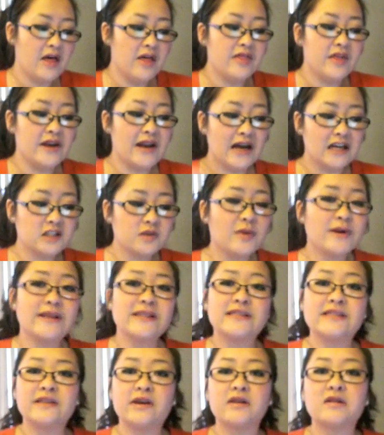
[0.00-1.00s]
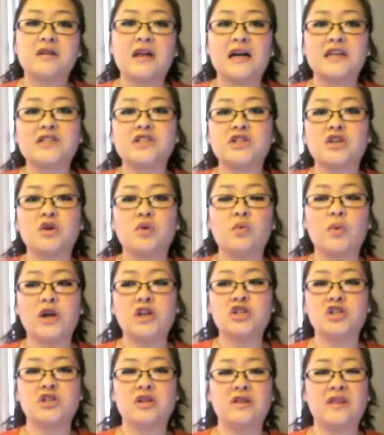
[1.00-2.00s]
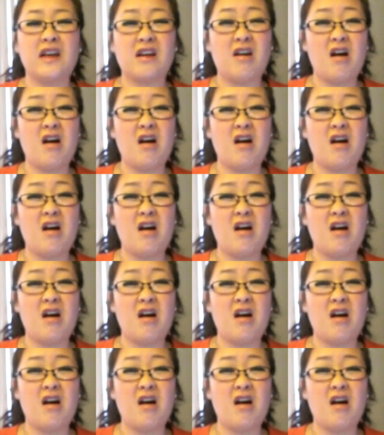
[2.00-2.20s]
The next one is silk luster, which they